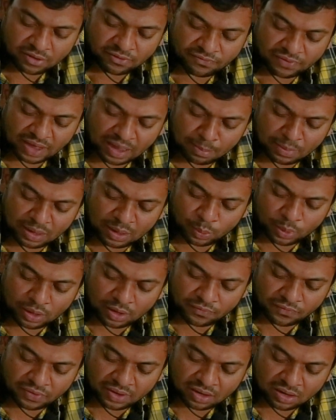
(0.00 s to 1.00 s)
Family
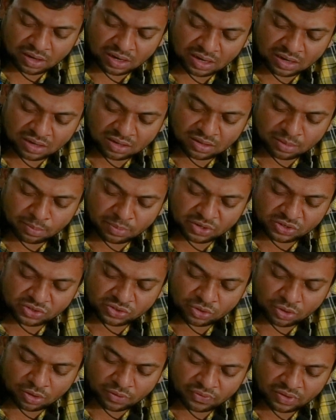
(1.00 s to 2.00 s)
Welfare. Under the
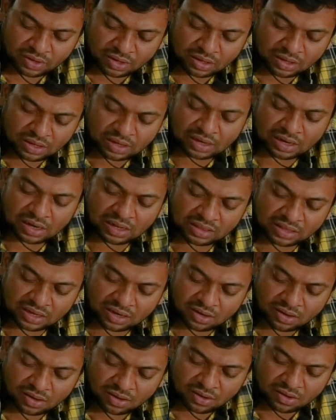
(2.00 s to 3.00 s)
Ministry of Health
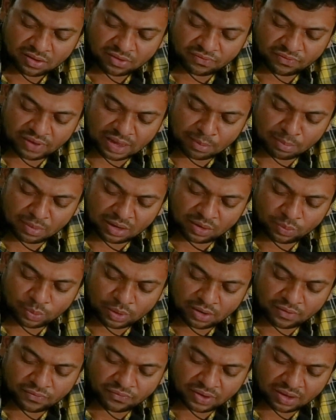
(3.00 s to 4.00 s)
and Family
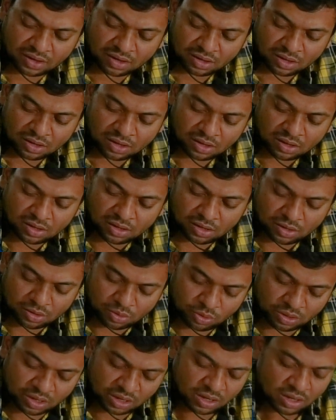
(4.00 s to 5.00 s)
Welfare.
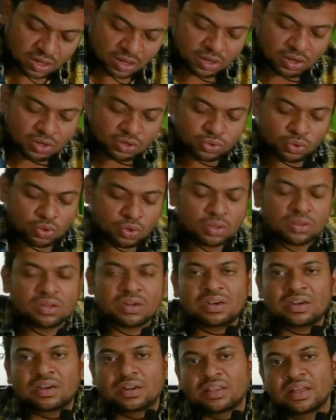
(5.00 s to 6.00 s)
Okay, so that
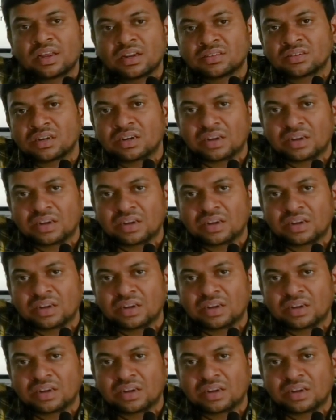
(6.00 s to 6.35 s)
there is a